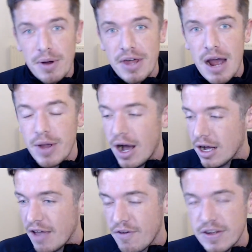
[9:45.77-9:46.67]
But there we
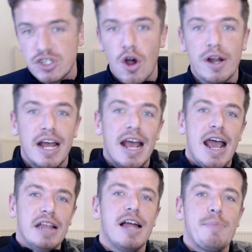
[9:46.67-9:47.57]
are. If you've enjoyed,
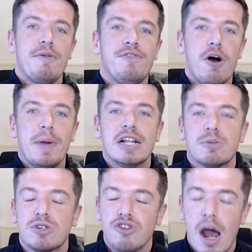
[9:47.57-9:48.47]
hit the like button for me
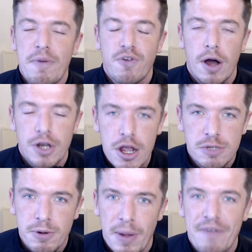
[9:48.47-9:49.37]
and subscribe if you are
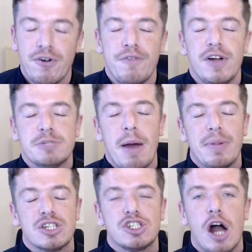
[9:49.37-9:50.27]
new to becoming a fully-fledged
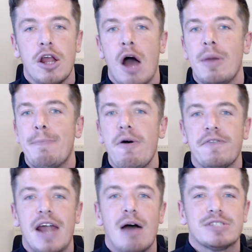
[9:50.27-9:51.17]
member of the Sarnie Army.
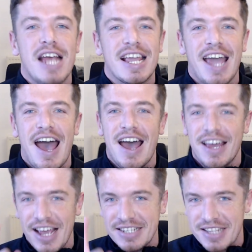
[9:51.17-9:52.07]
But for now, take care.